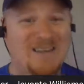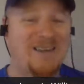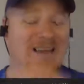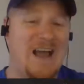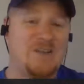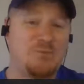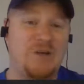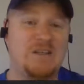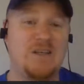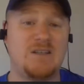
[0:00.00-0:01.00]
the last
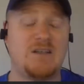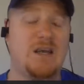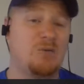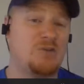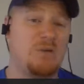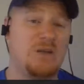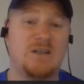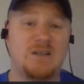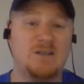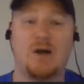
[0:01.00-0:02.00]
preseason game, which means
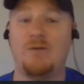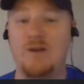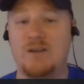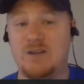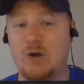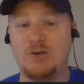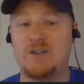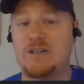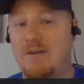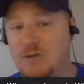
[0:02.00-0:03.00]
that this coaching
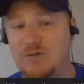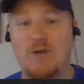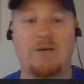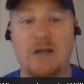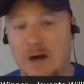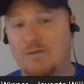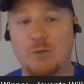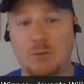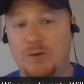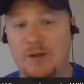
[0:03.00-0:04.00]
staff feels very
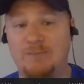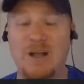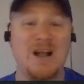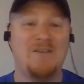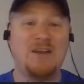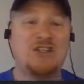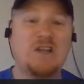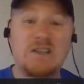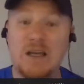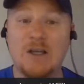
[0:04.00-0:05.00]
comfortable with him. They
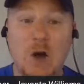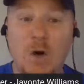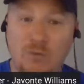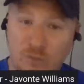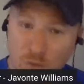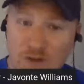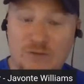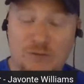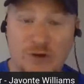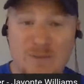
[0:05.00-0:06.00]
just let go of Royce
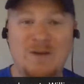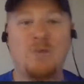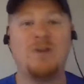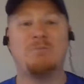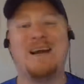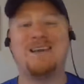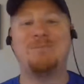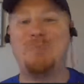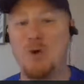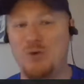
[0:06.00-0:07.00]
Freeman with
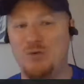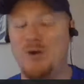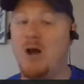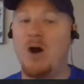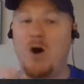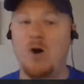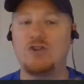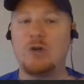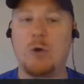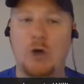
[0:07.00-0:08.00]
Mike Boone
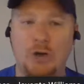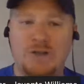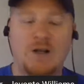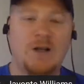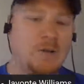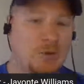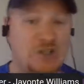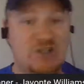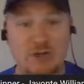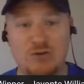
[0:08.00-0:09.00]
also hurt, which
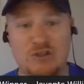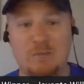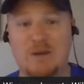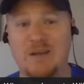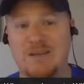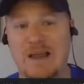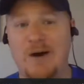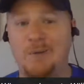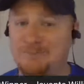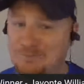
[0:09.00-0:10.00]
is interesting because
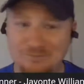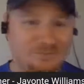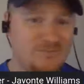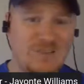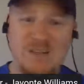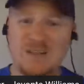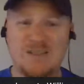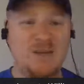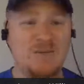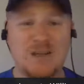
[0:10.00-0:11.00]
now it
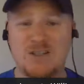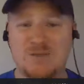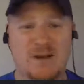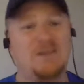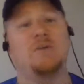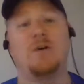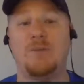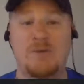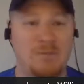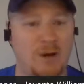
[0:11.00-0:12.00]
seems like it's Javonte
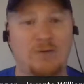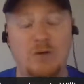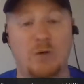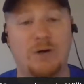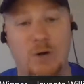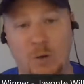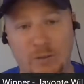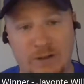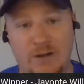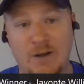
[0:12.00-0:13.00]
Williams and Melvin Gordon
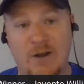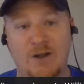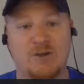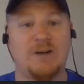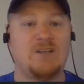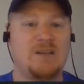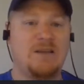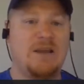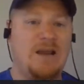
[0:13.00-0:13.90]
only. So I just think that